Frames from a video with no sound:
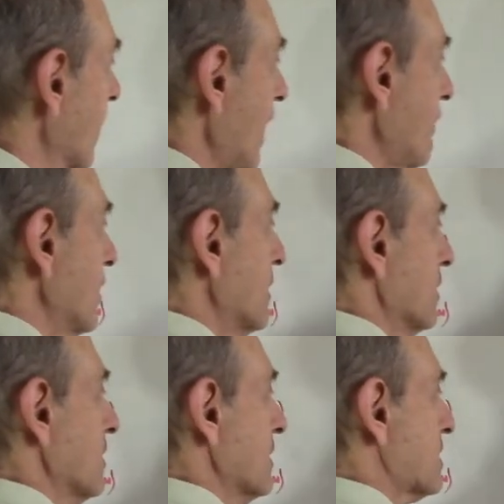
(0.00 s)
have a
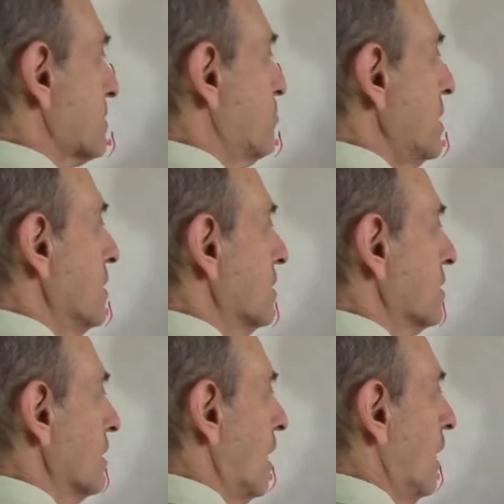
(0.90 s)
speed
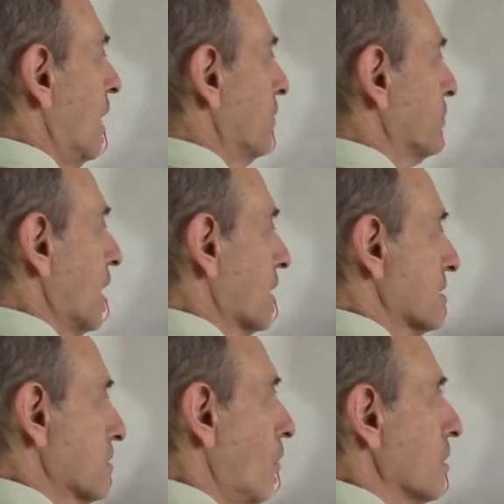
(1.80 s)
of
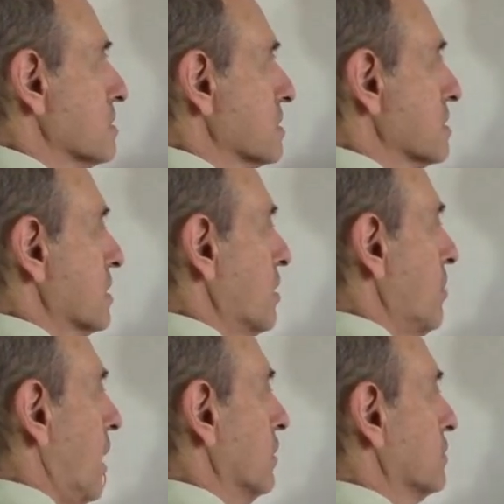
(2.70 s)
exhaust
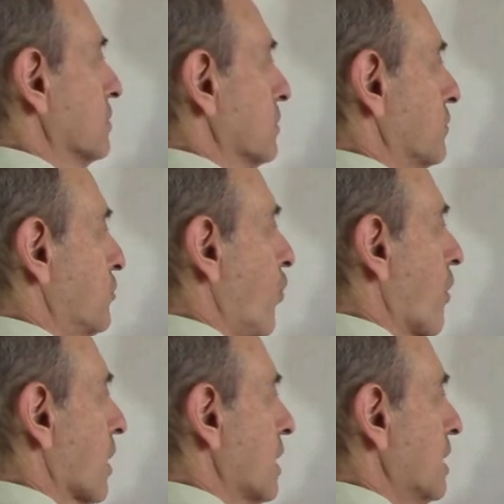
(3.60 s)
about
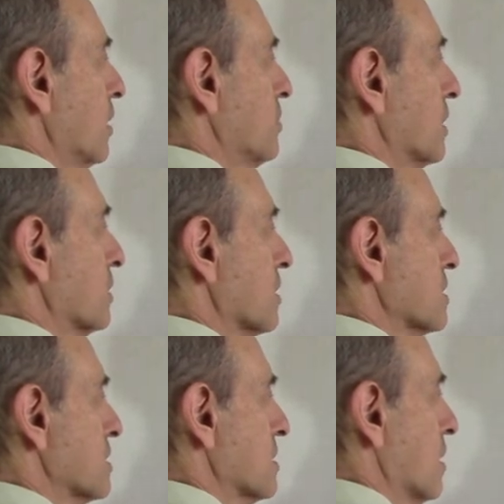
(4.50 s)
4
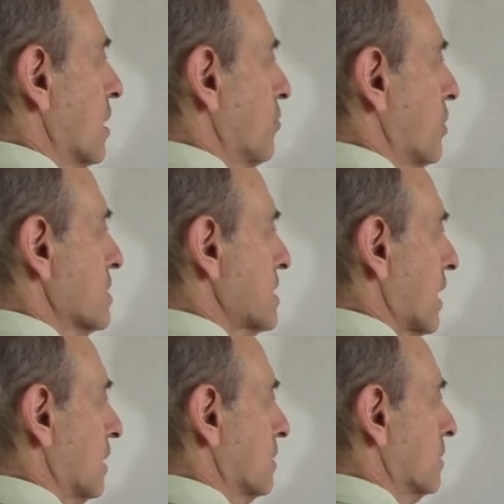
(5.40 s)
kilometers per
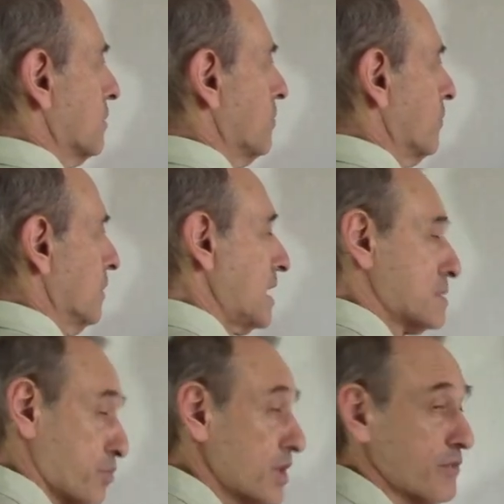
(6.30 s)
second. That's
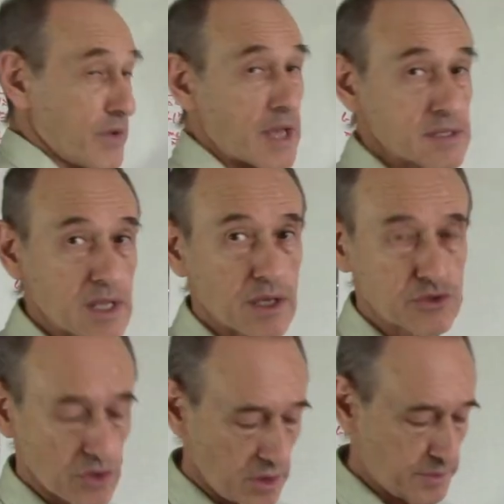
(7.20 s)
pretty fast,
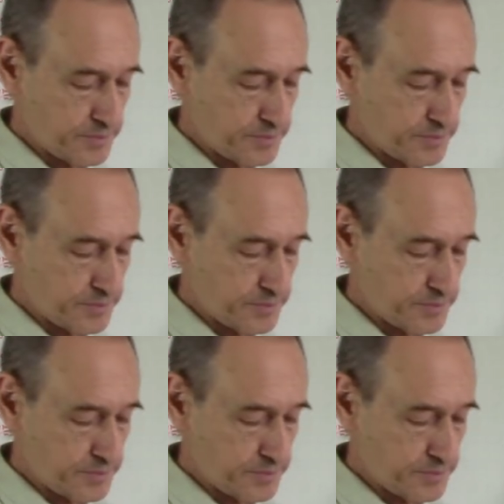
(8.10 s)
actually.